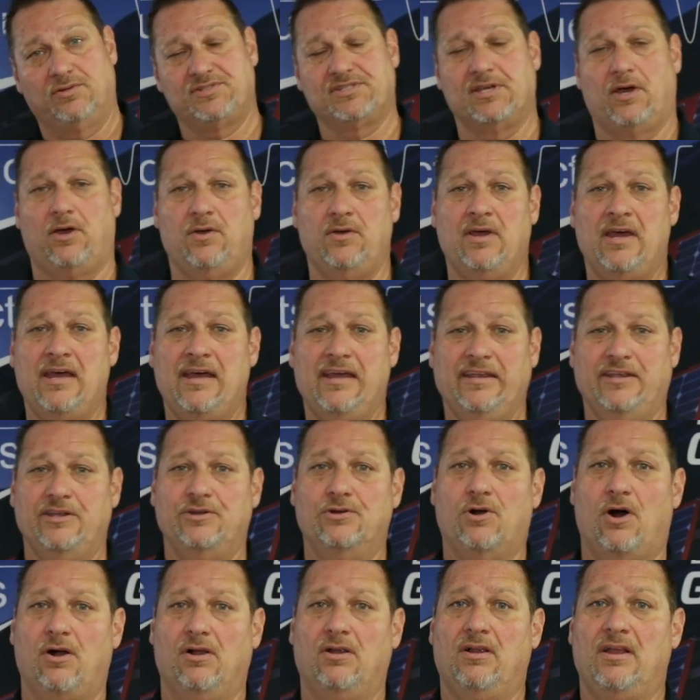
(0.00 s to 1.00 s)
So you're
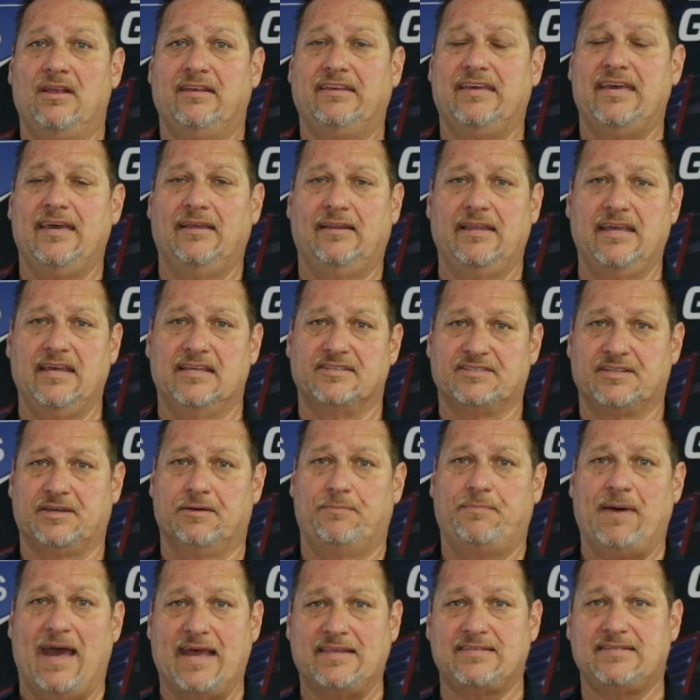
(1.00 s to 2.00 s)
not killing its
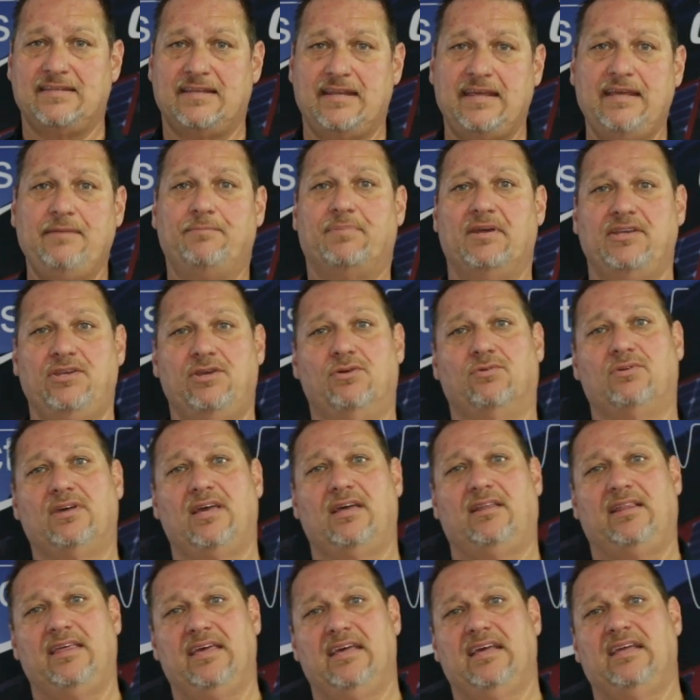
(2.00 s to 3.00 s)
capacity, but you're
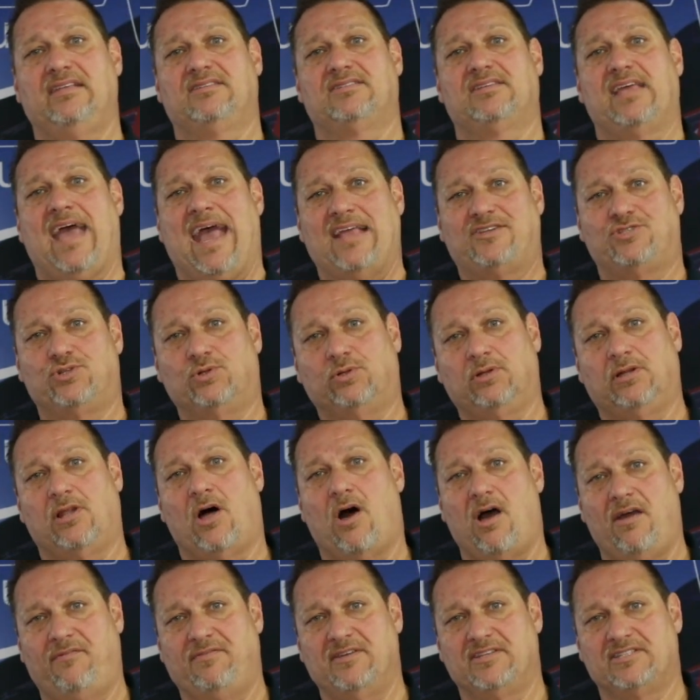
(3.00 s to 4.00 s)
killing its actual
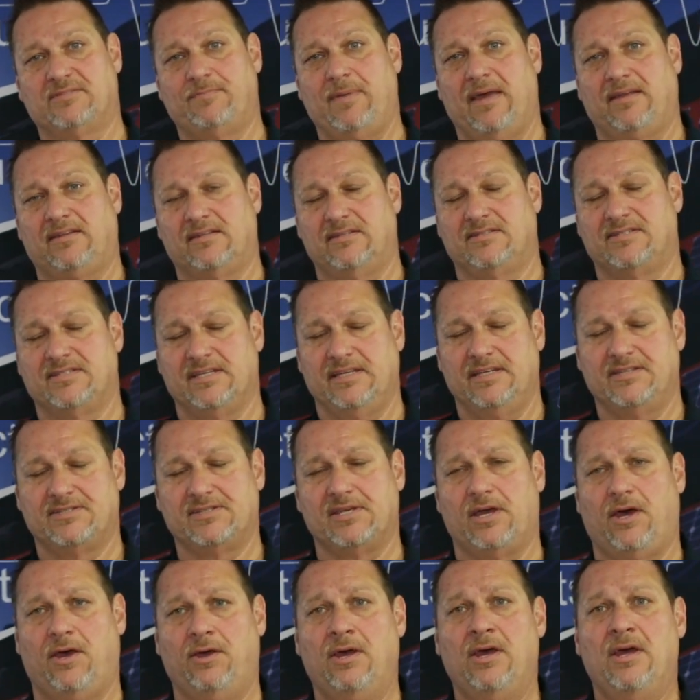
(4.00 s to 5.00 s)
life expectancy.
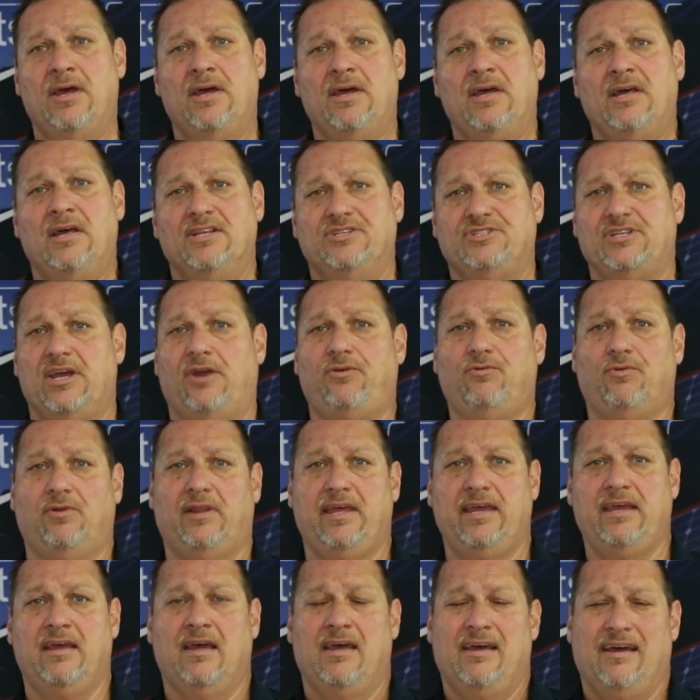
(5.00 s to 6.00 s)
So
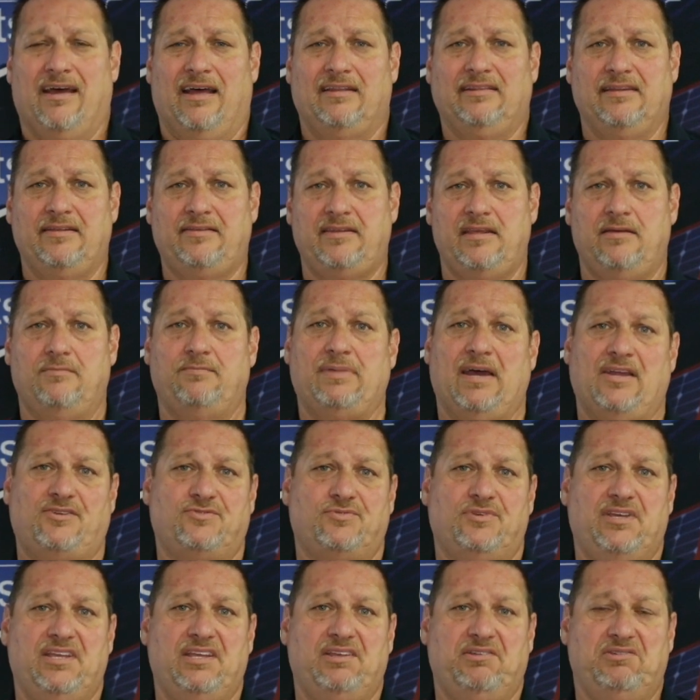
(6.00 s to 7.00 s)
generally, a lithium
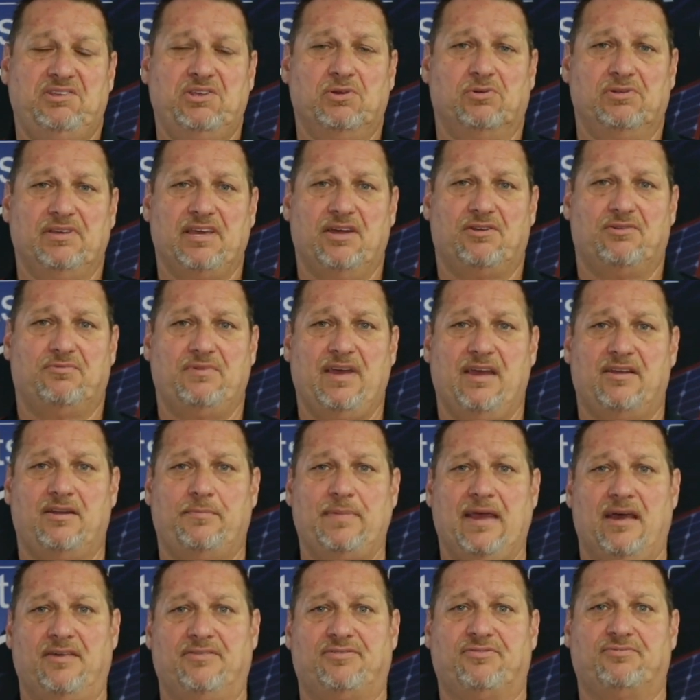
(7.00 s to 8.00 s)
battery, you'll get around
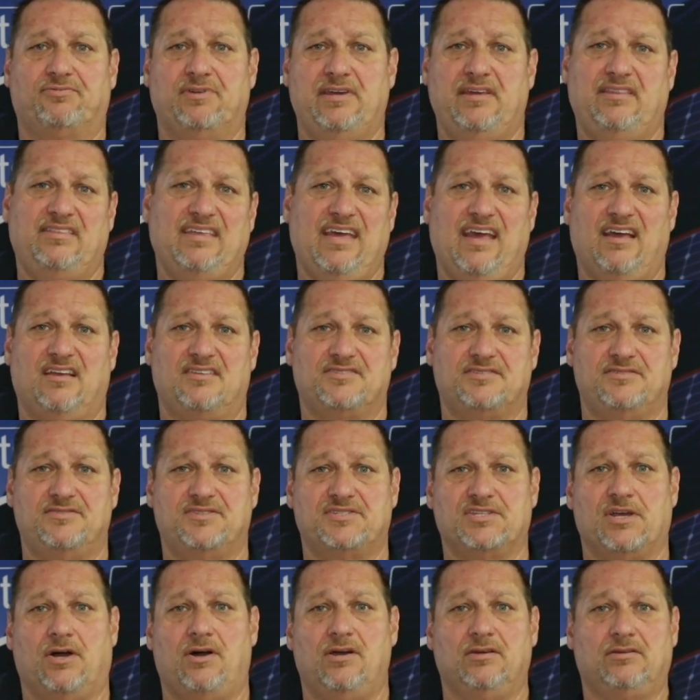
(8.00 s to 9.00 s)
about 3,000
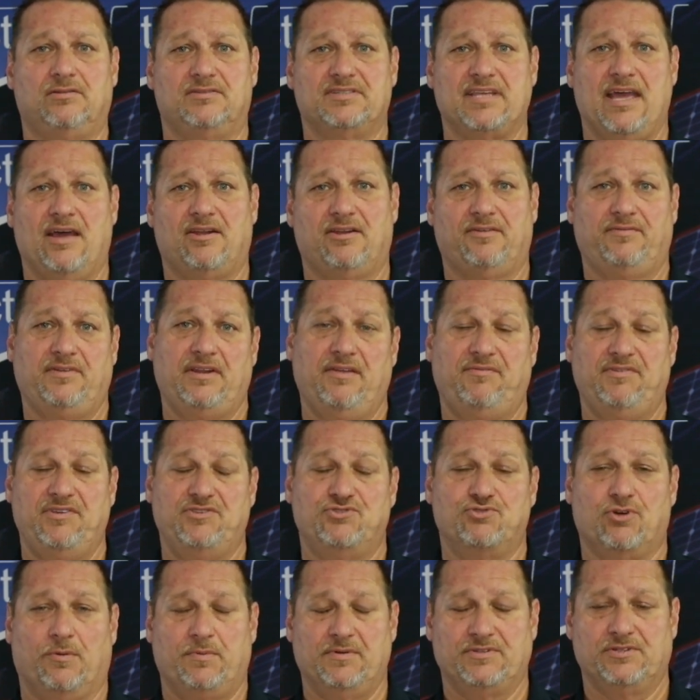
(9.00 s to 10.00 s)
cycles out of it if you
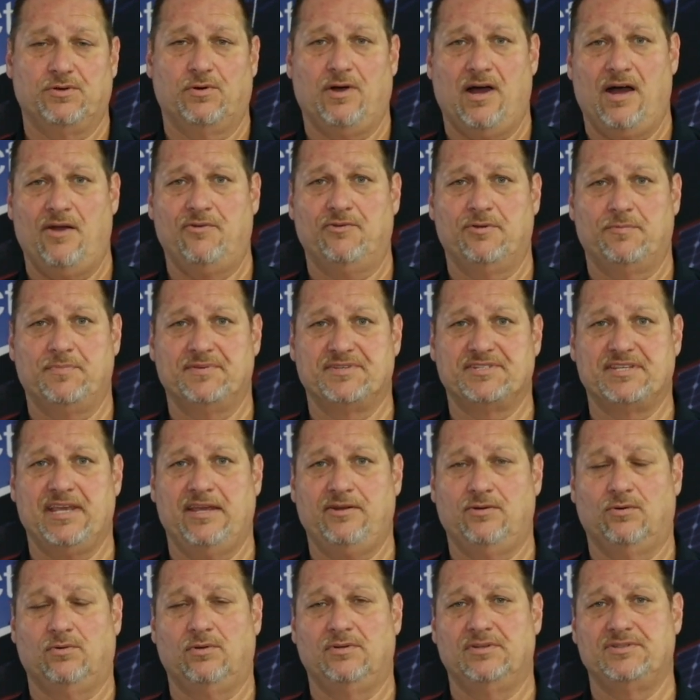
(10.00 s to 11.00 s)
drop it to
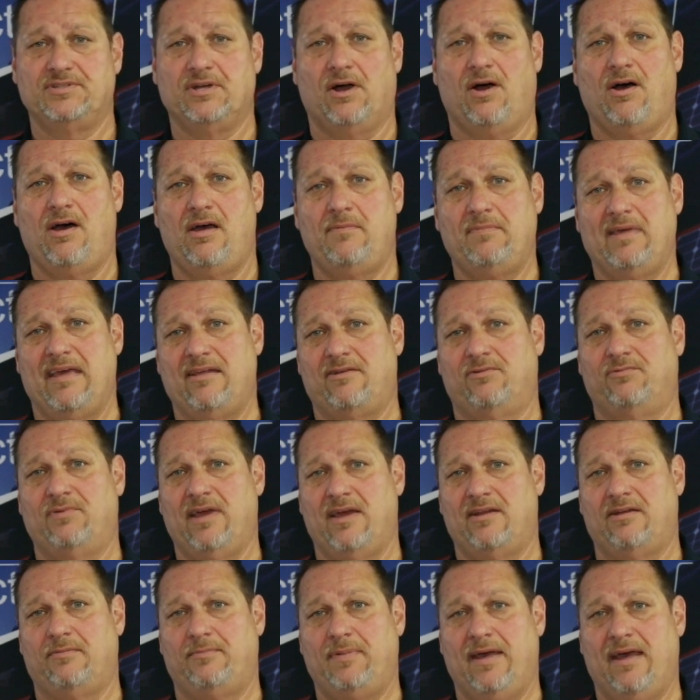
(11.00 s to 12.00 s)
100% all the time, and
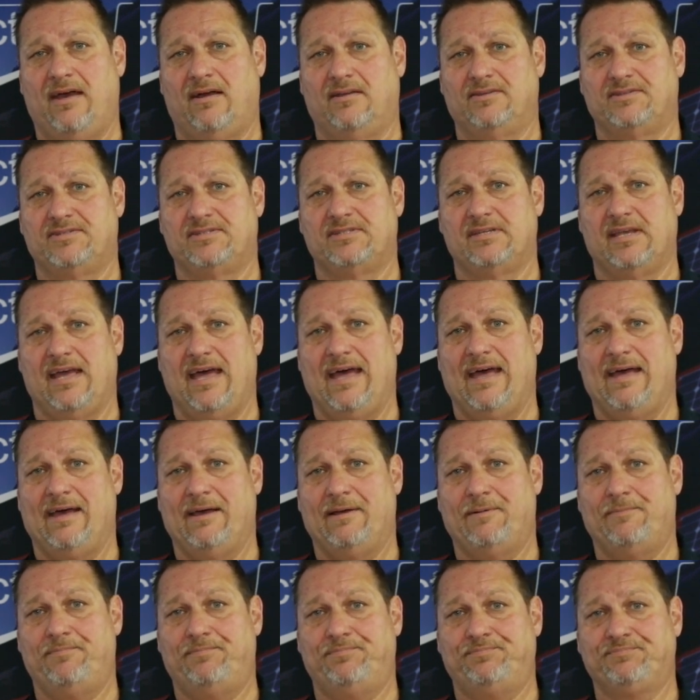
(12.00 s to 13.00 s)
around about
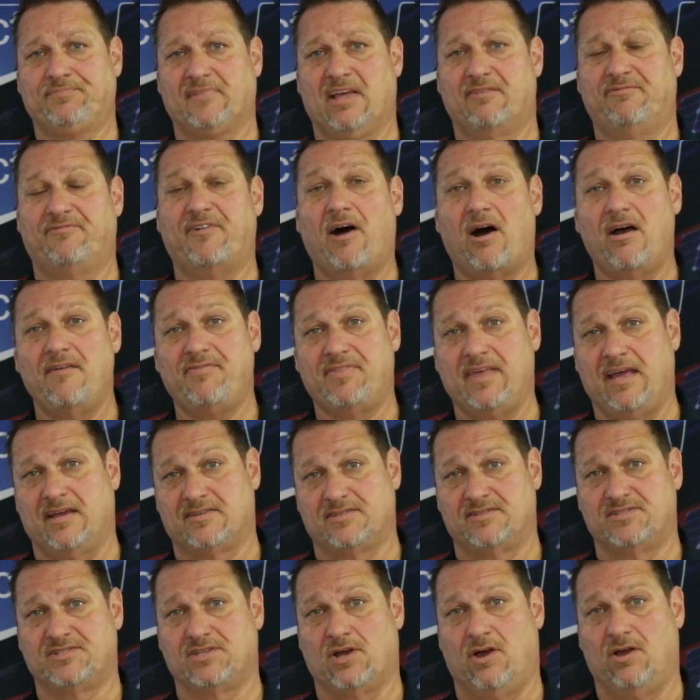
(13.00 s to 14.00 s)

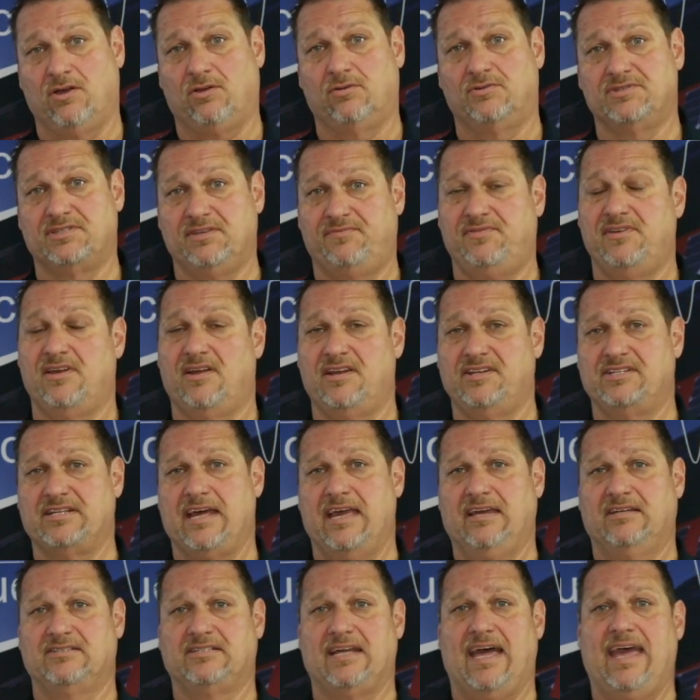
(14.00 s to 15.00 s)
5,000 cycles if you only
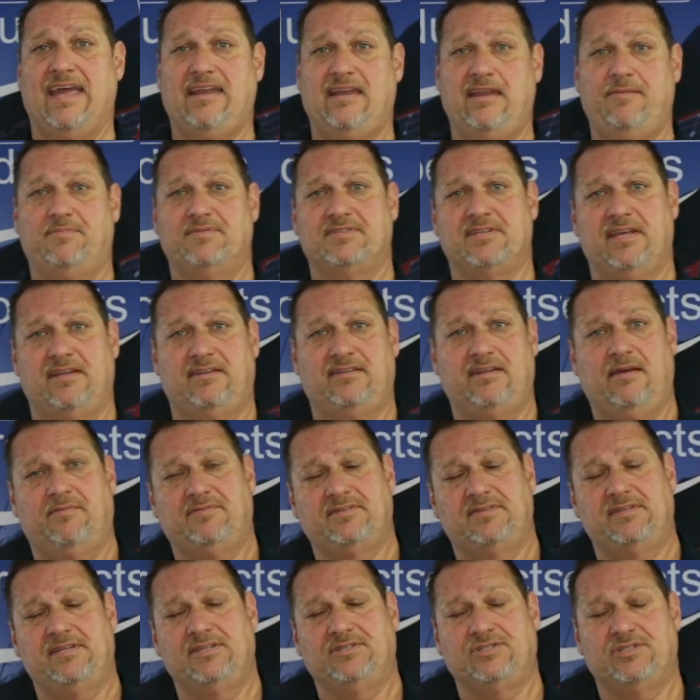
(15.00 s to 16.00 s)
take it to 80%
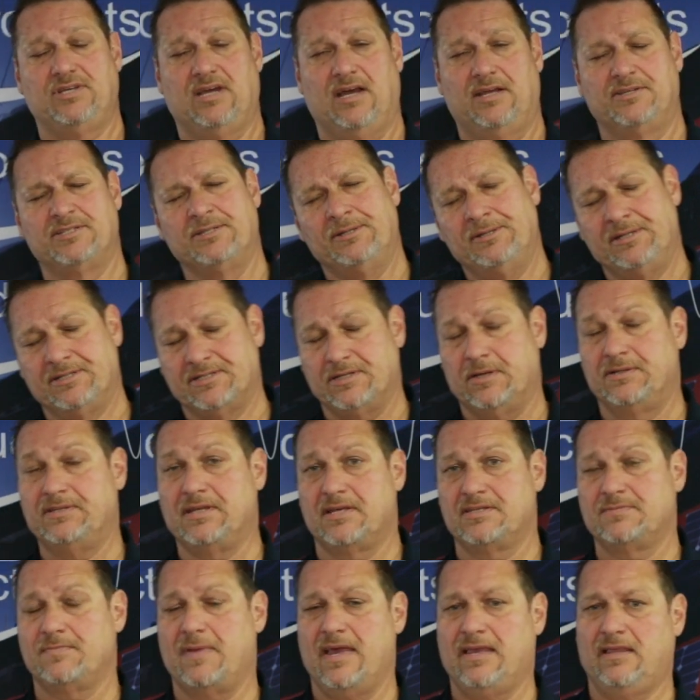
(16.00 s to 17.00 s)
depth of discharge. So it
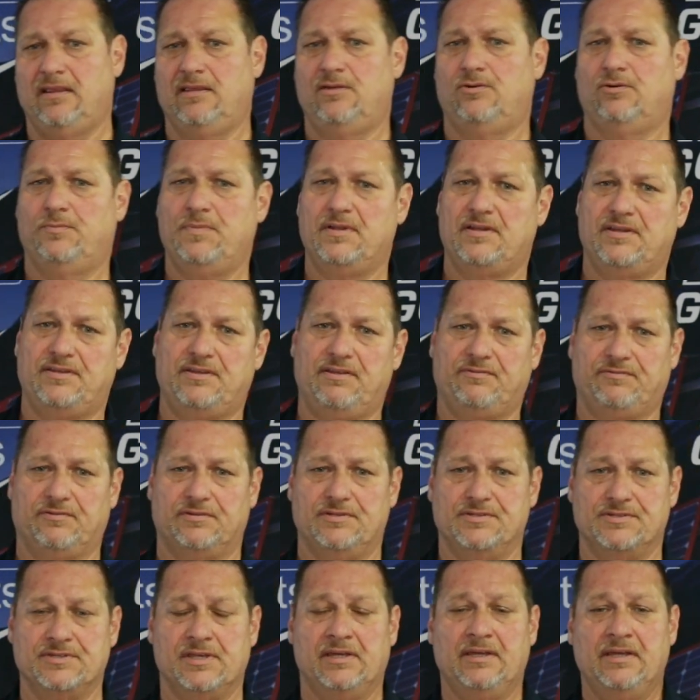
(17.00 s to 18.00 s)
does make a little bit of
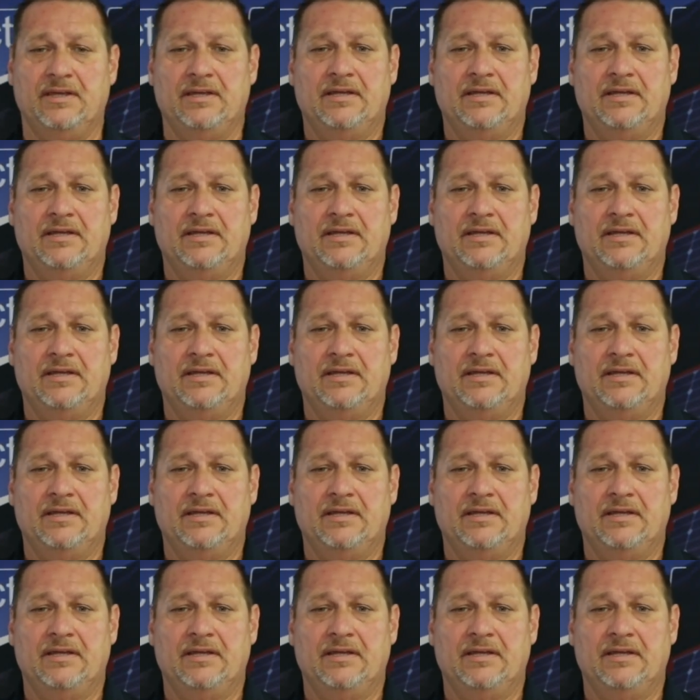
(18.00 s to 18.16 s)
difference.